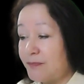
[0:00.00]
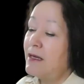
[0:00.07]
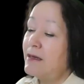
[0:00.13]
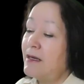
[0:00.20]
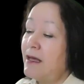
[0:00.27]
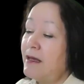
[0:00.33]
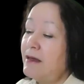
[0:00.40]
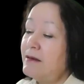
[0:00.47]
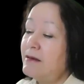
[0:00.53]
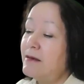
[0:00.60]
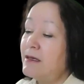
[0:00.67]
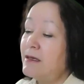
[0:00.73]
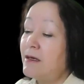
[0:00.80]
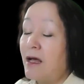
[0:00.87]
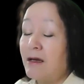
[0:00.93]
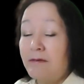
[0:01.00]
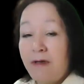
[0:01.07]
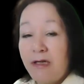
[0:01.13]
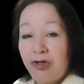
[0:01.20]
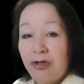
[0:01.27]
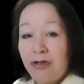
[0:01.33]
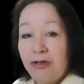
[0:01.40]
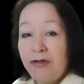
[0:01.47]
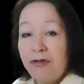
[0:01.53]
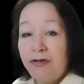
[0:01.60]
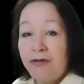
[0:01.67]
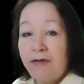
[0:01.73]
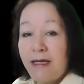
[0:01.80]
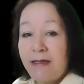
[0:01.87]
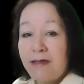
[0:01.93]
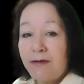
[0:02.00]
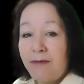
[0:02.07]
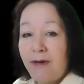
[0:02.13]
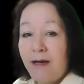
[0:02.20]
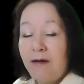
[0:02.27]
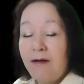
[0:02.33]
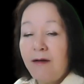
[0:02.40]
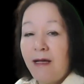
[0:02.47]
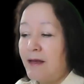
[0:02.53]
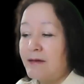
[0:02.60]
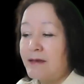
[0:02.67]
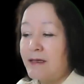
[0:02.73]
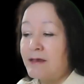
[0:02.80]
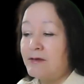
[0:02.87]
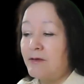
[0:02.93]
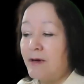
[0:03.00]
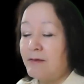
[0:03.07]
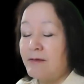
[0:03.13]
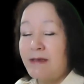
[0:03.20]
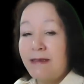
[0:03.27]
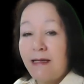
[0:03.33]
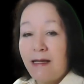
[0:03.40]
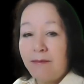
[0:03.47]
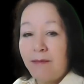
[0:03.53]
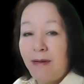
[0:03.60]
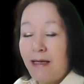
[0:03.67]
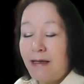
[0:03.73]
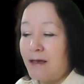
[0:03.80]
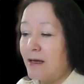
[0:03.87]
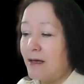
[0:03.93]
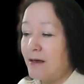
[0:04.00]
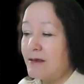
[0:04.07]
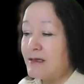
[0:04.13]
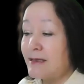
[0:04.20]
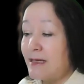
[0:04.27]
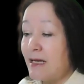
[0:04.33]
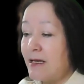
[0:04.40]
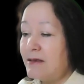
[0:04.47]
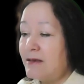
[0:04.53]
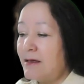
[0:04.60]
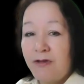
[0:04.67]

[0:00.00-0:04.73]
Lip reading: and they did not return to Israel, as Israel was not made a state